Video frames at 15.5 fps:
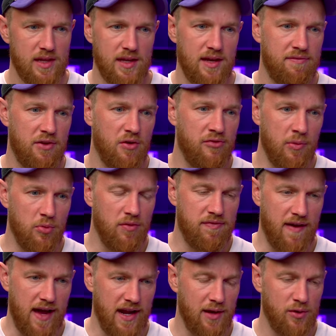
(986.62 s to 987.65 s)
If they're a football
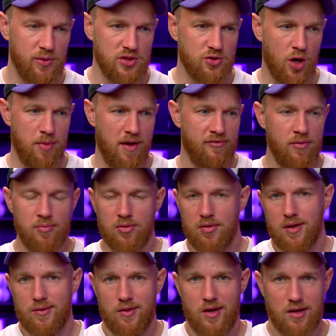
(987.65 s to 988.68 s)
fan, I always talk about football.